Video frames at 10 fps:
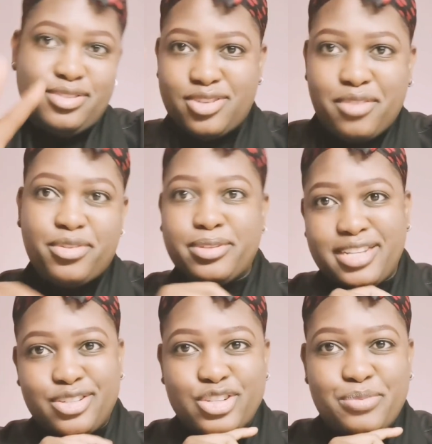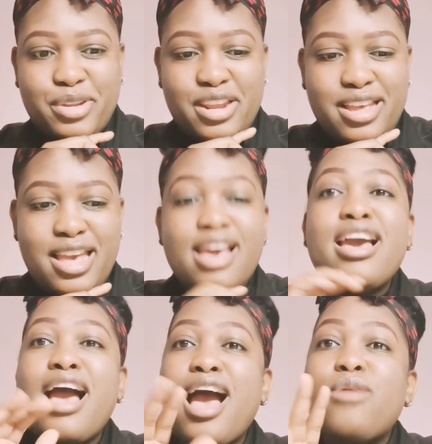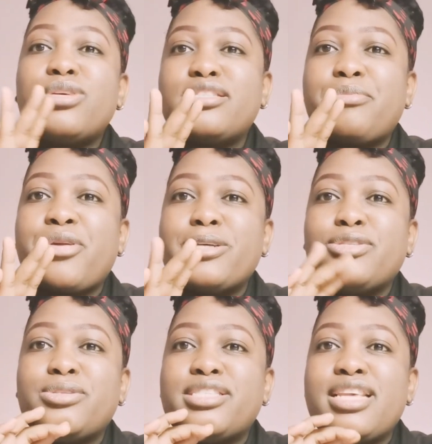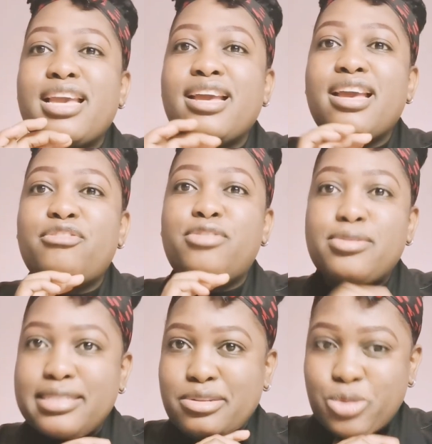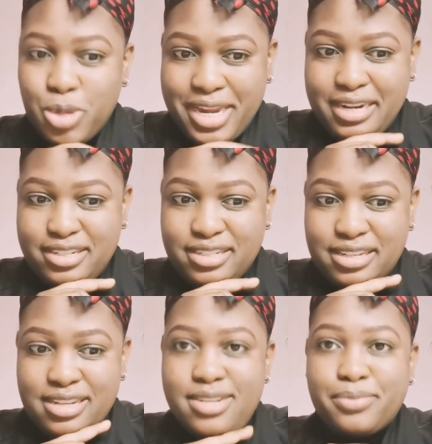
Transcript: traveled in Germany, I was surprised to see a floating toilet.